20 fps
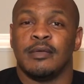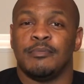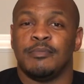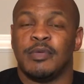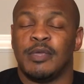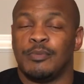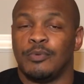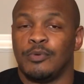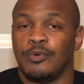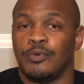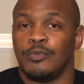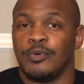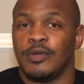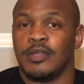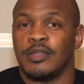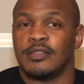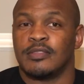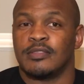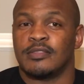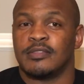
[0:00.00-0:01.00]
people
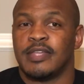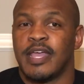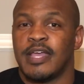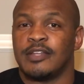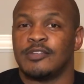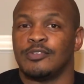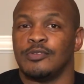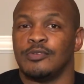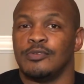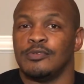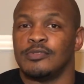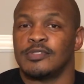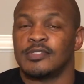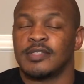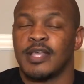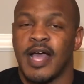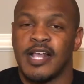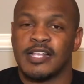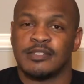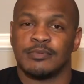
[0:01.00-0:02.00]
with tattoos
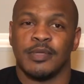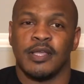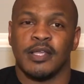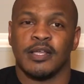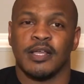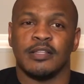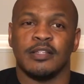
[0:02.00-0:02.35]
cosplaying.